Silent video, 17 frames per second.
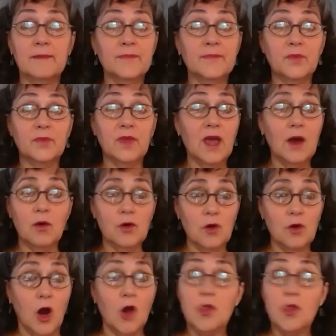how are
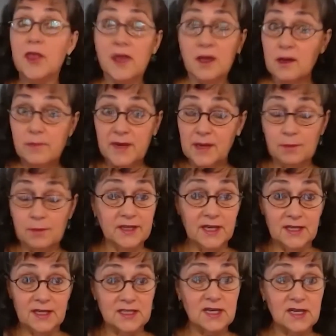they going to be able to get
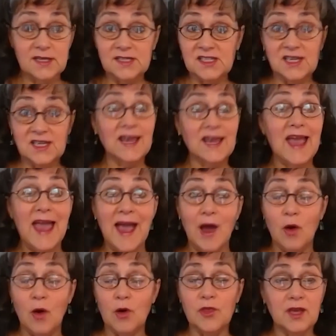testing? How are
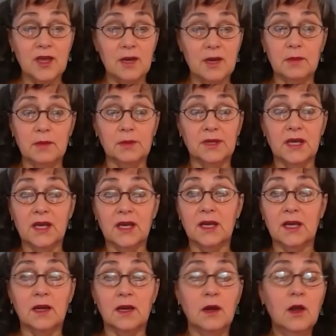they going to be able to get it?
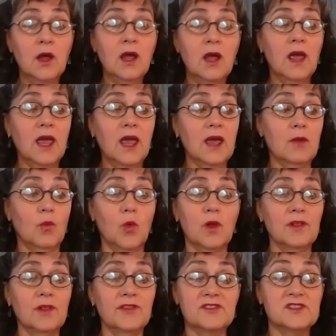And will the
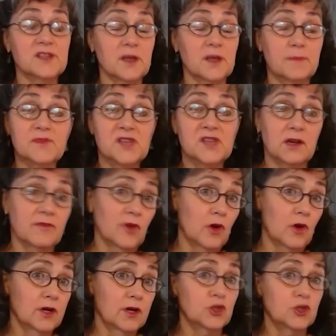subset of our
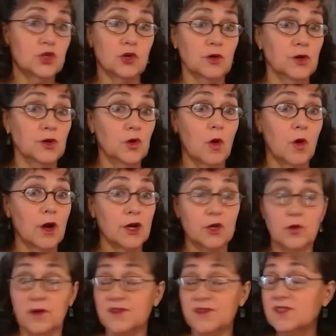uninsured who aren't
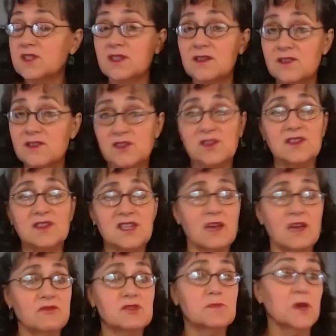US citizens have
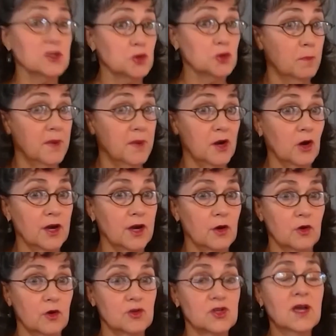special barriers
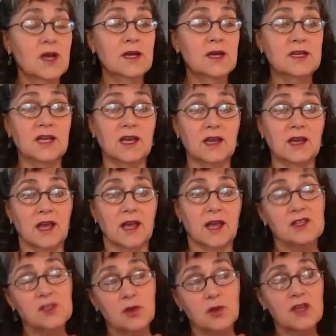to getting it? So
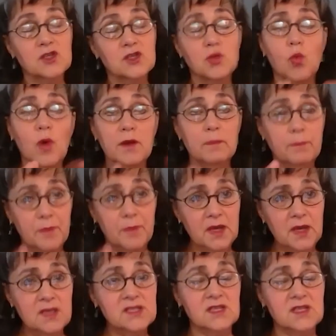that's one
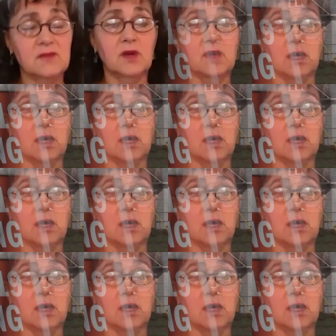piece of it